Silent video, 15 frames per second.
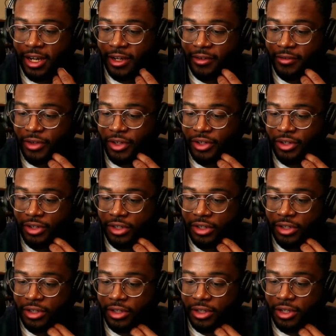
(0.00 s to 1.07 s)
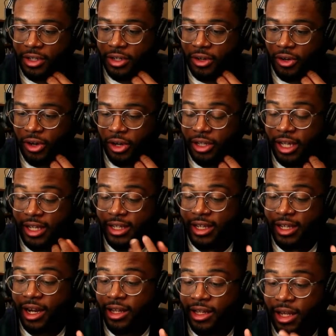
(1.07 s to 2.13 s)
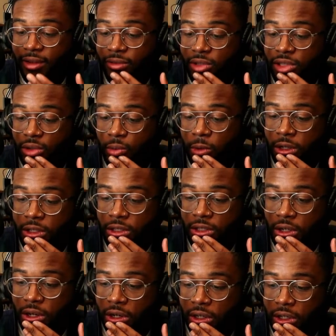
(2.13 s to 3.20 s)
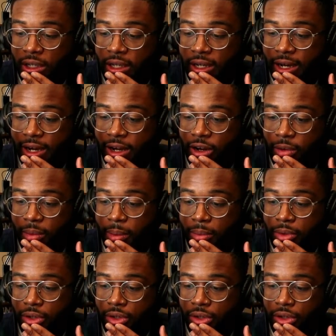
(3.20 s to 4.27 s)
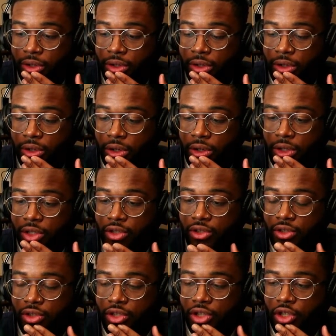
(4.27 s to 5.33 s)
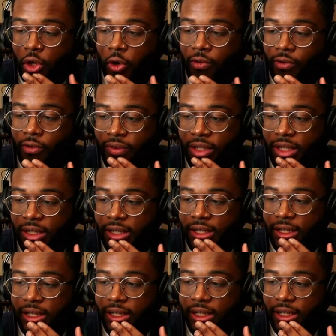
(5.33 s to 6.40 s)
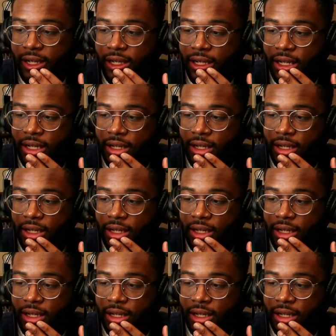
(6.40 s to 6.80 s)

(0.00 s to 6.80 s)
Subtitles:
I've heard. Like, and I that was the one song like I remember so vividly in